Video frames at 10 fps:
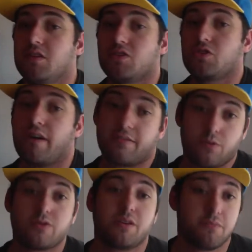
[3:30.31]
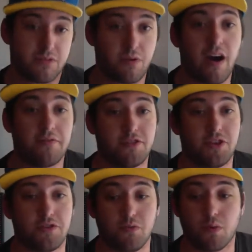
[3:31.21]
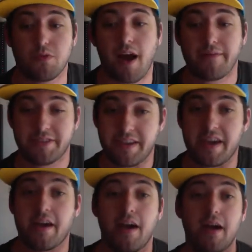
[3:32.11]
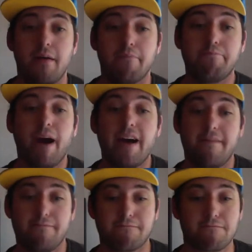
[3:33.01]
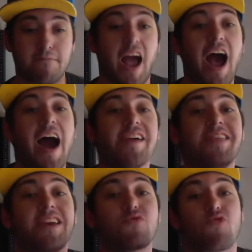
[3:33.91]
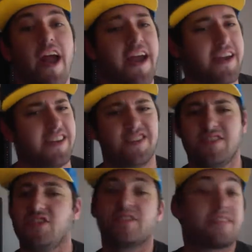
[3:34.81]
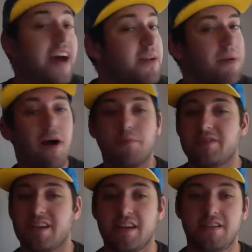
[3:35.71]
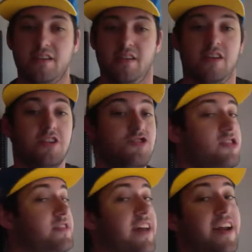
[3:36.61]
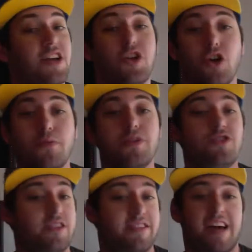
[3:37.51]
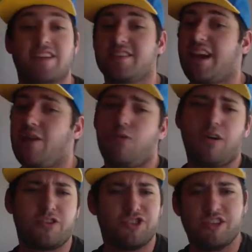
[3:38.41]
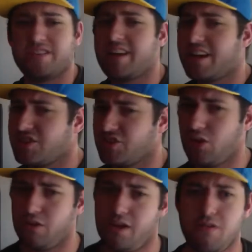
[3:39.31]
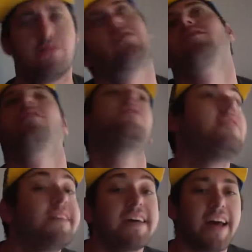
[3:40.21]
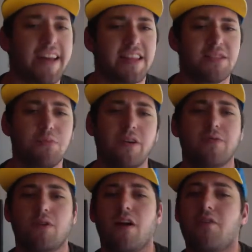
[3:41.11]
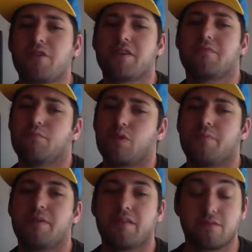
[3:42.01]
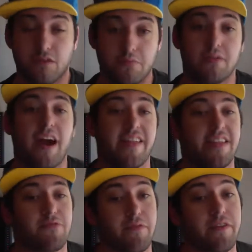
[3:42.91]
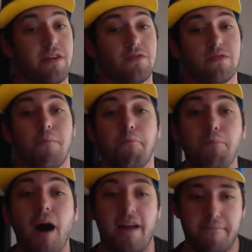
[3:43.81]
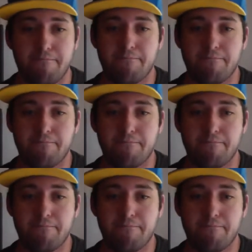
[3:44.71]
to, and of course he was of the Chosen One prophecy. But I think Rey, she is not a Palpatine, she is not a Kenobi, she is not a Skywalker, she is not a Solo. At this point it would have been revealed. But